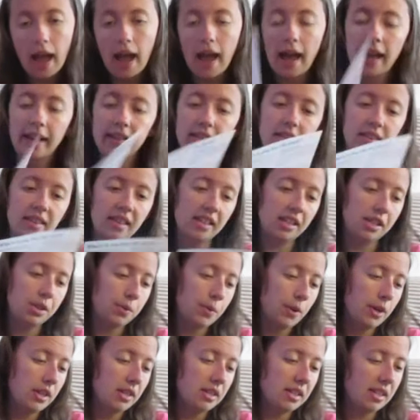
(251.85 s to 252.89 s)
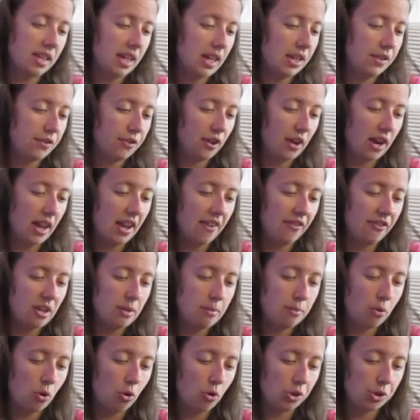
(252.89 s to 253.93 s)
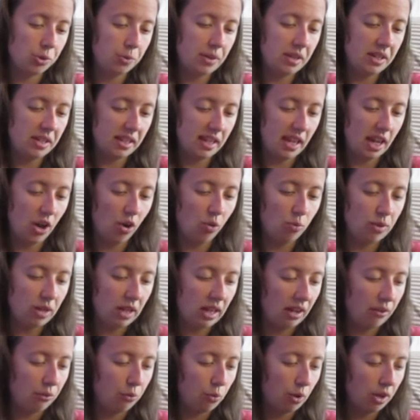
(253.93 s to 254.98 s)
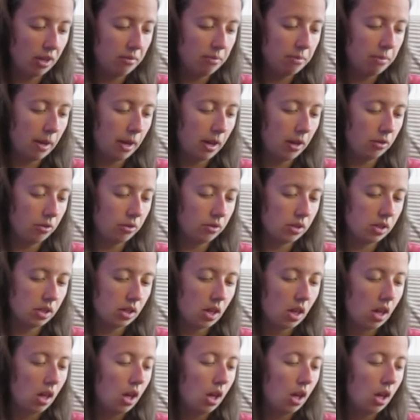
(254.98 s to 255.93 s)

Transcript: And this one says, for every box we sell, we give £1